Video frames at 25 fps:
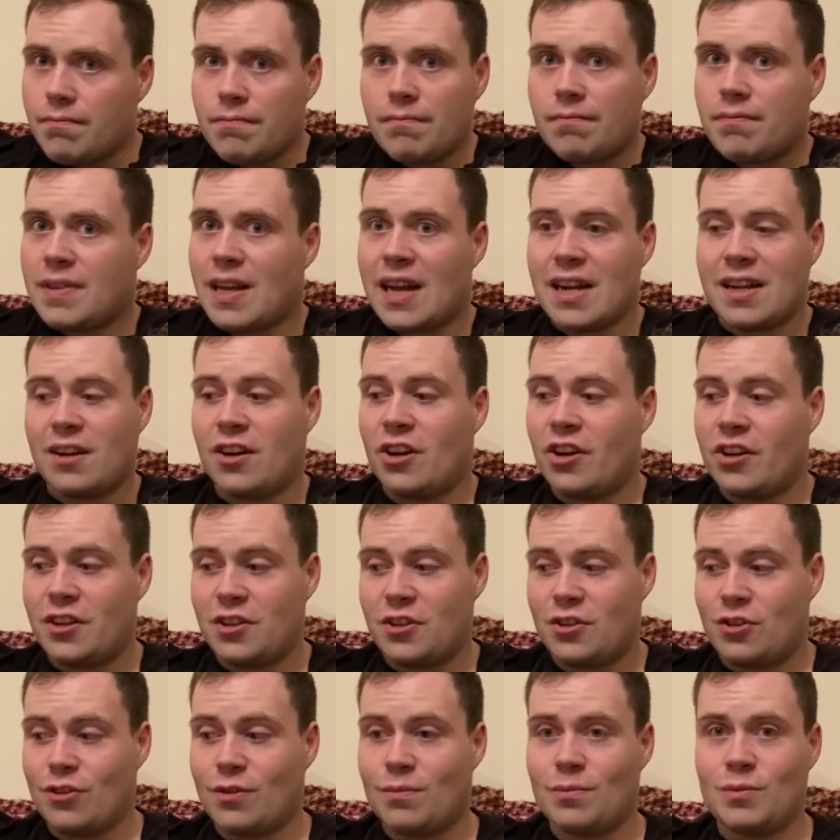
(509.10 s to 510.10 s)
That kind of
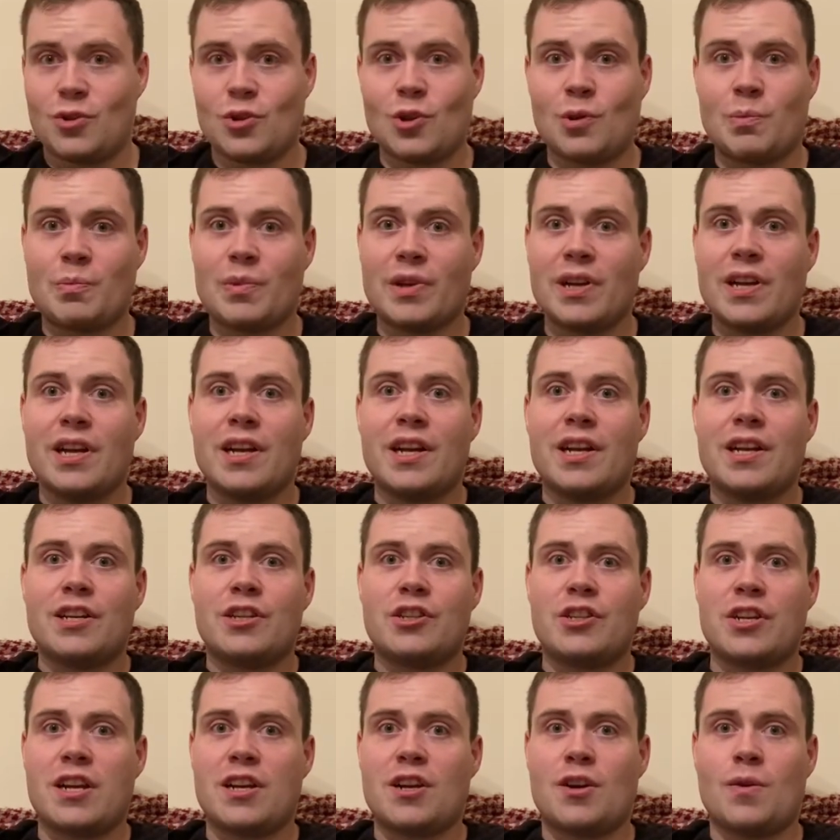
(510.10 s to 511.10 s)
sums up
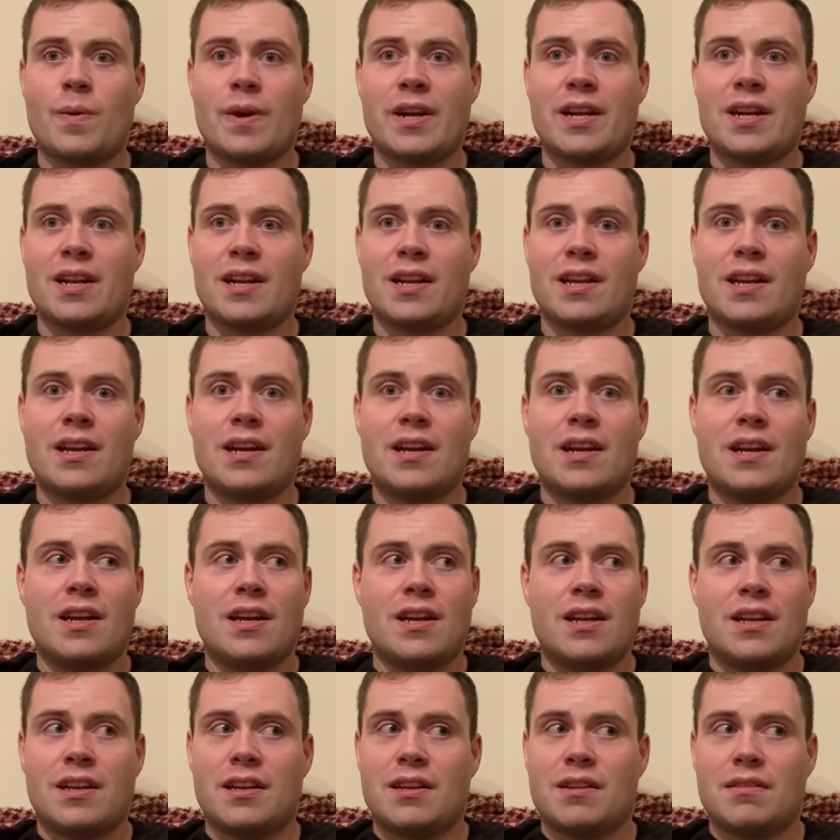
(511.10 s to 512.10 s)
Jay Quigley.
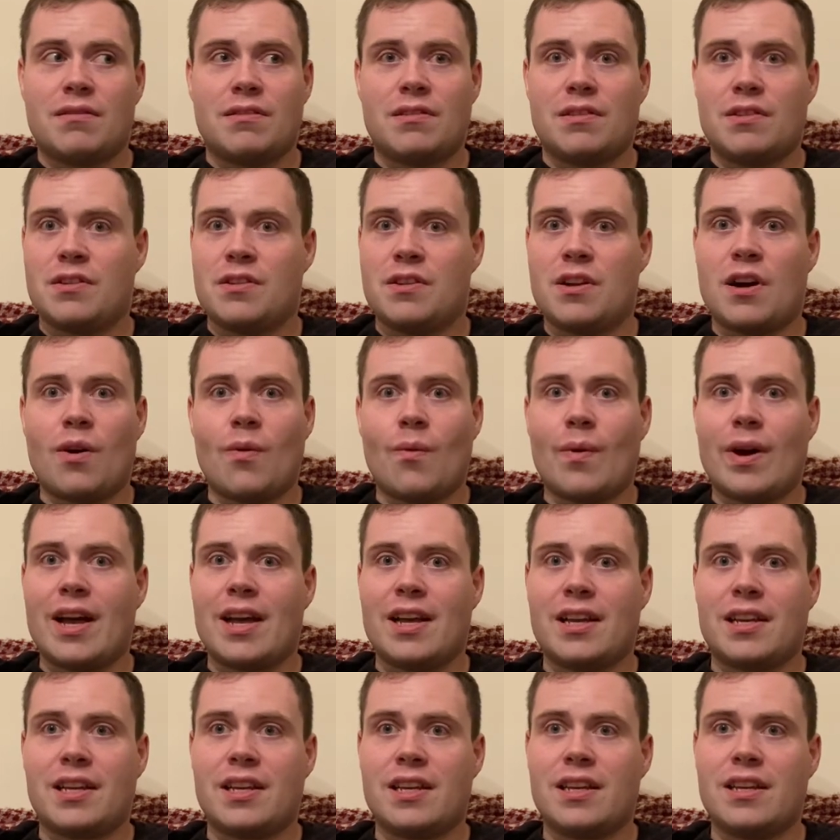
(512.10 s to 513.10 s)
No
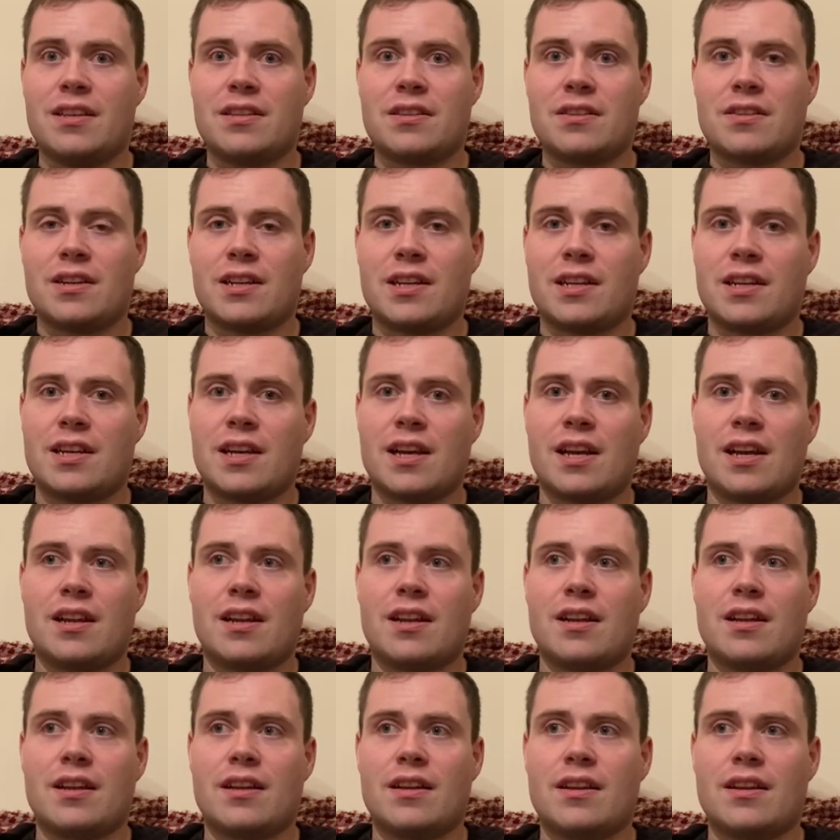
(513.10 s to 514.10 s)
way. He is going to
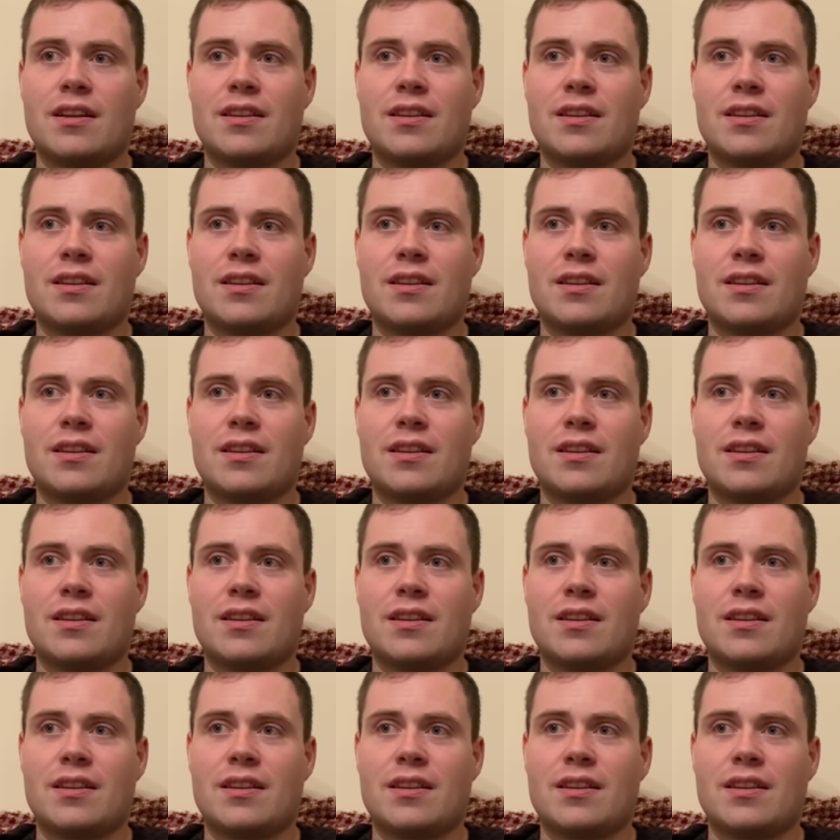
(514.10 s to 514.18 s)
get...